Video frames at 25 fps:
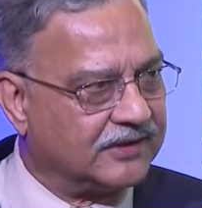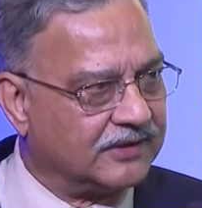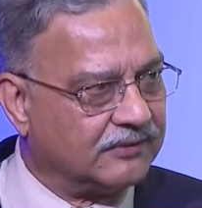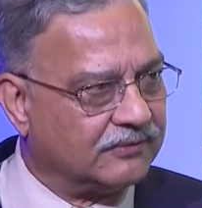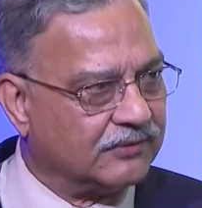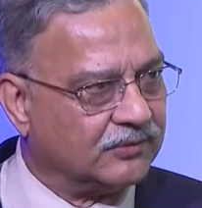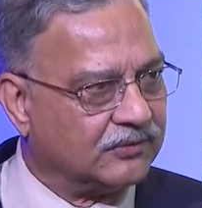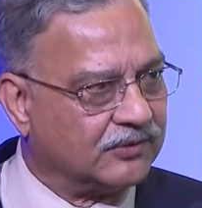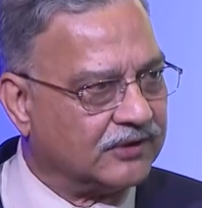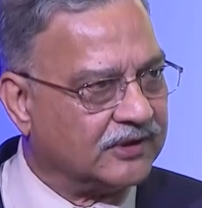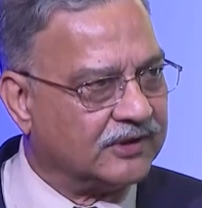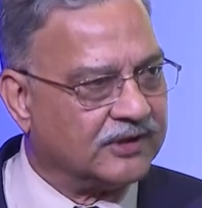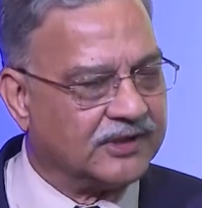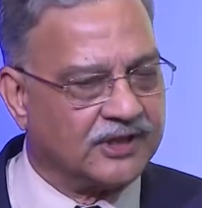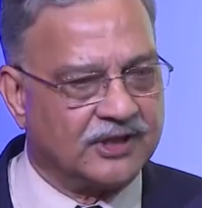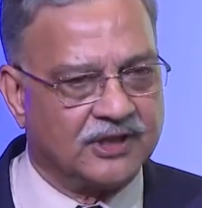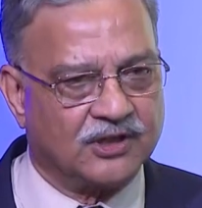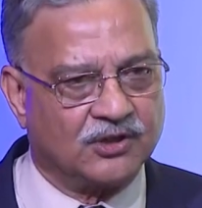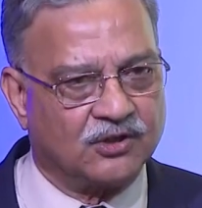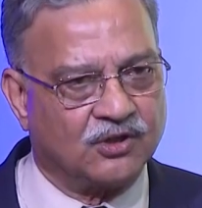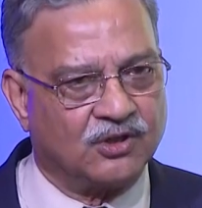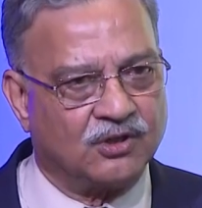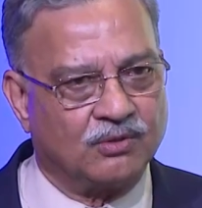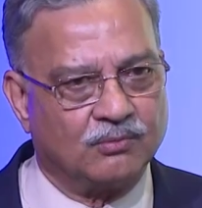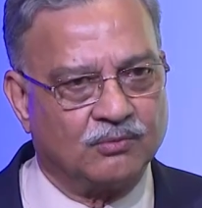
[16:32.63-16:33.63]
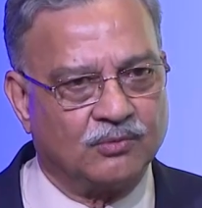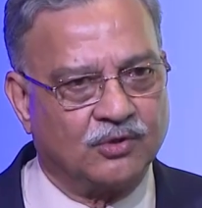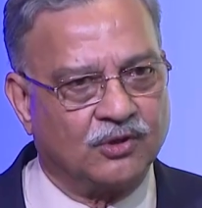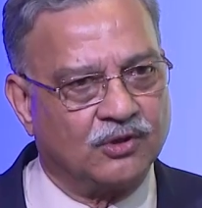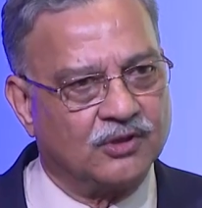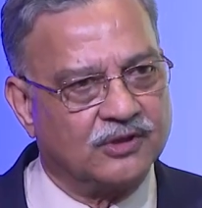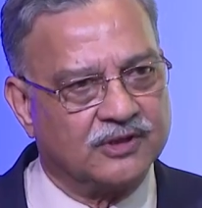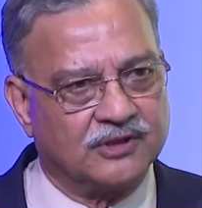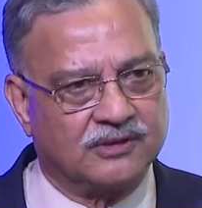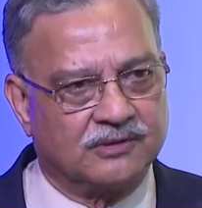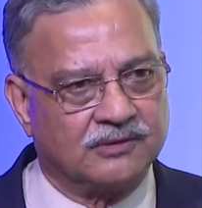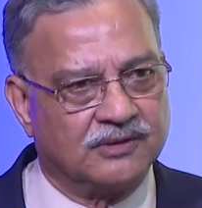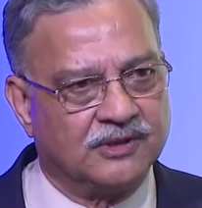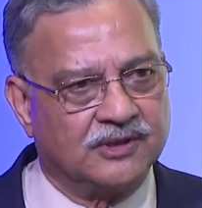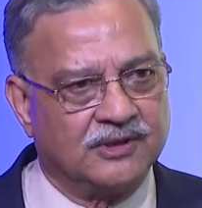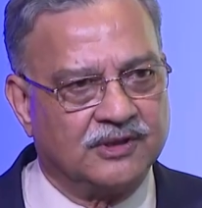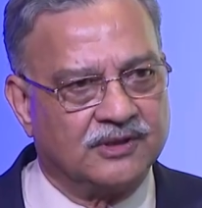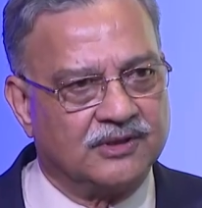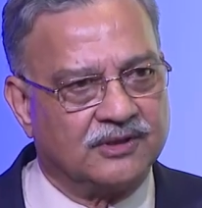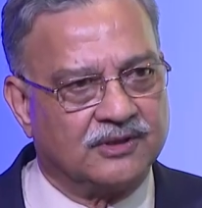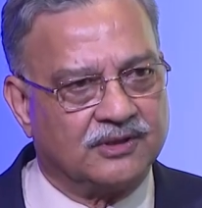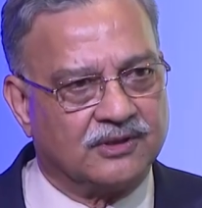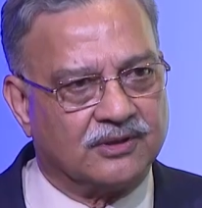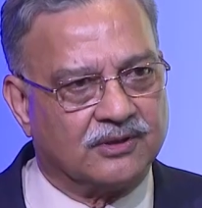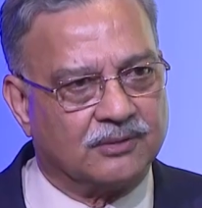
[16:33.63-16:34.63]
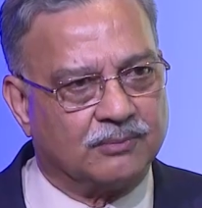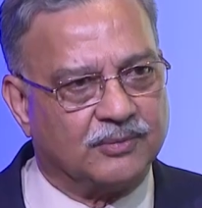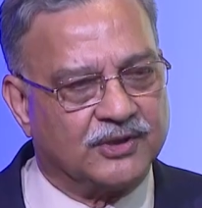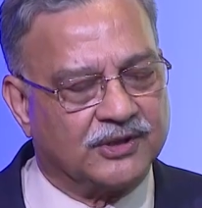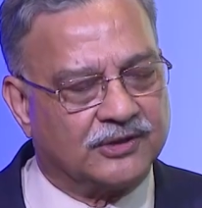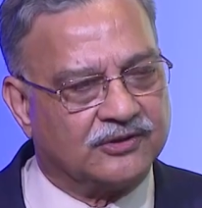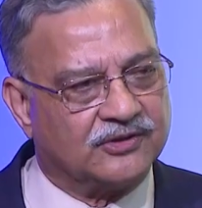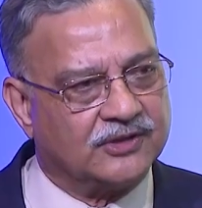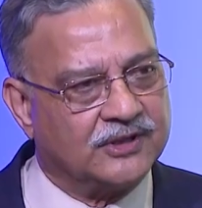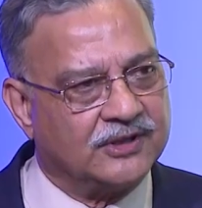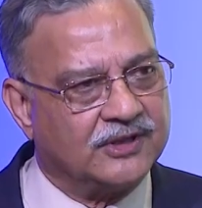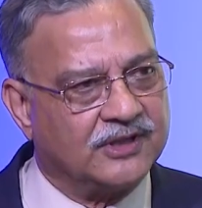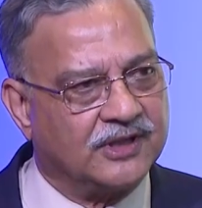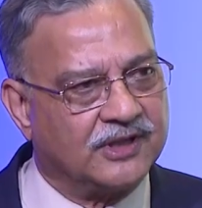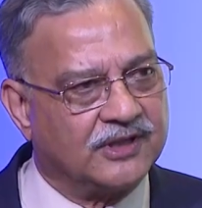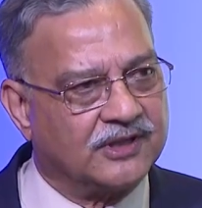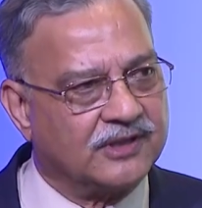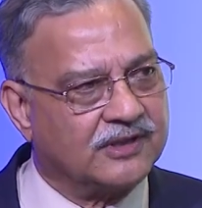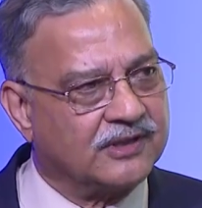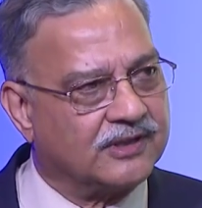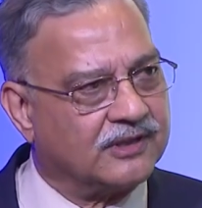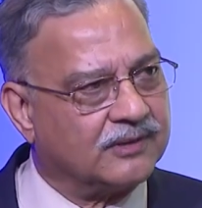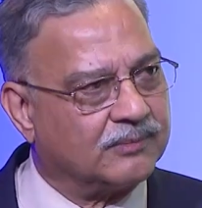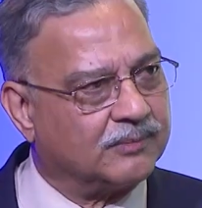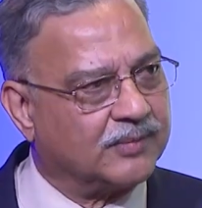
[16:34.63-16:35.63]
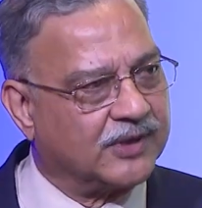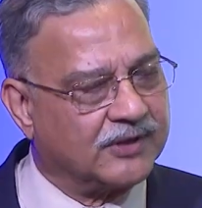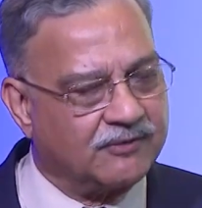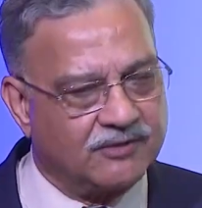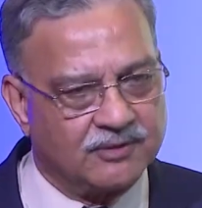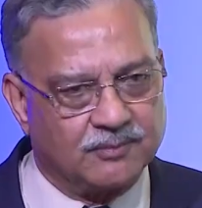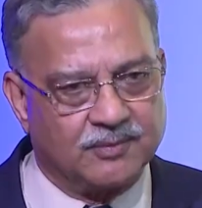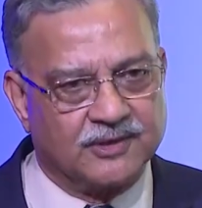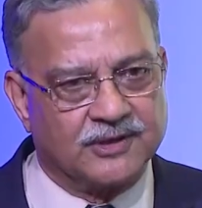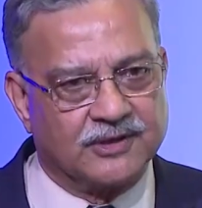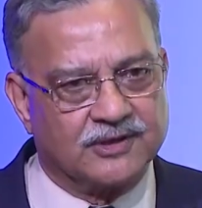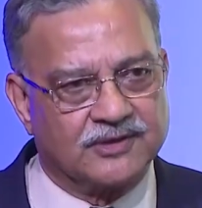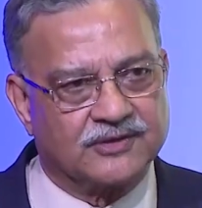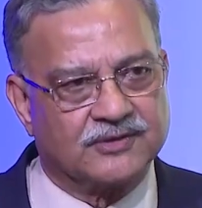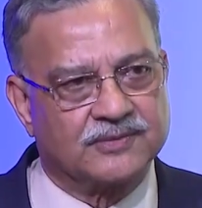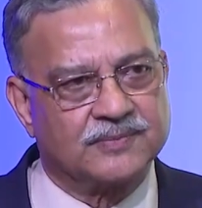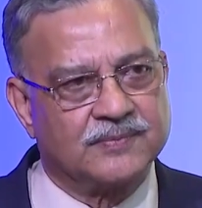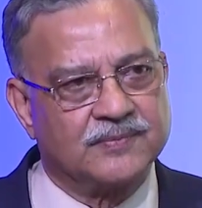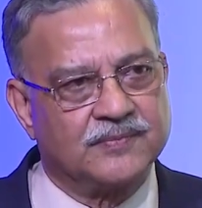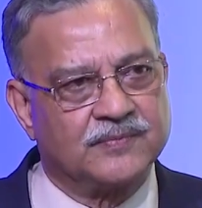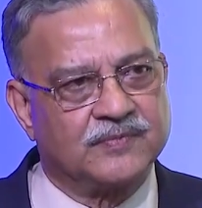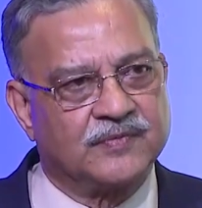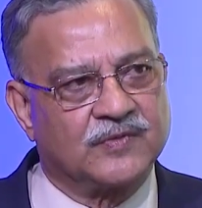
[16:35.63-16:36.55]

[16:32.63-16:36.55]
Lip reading: If you see telecom, all the big three are private players.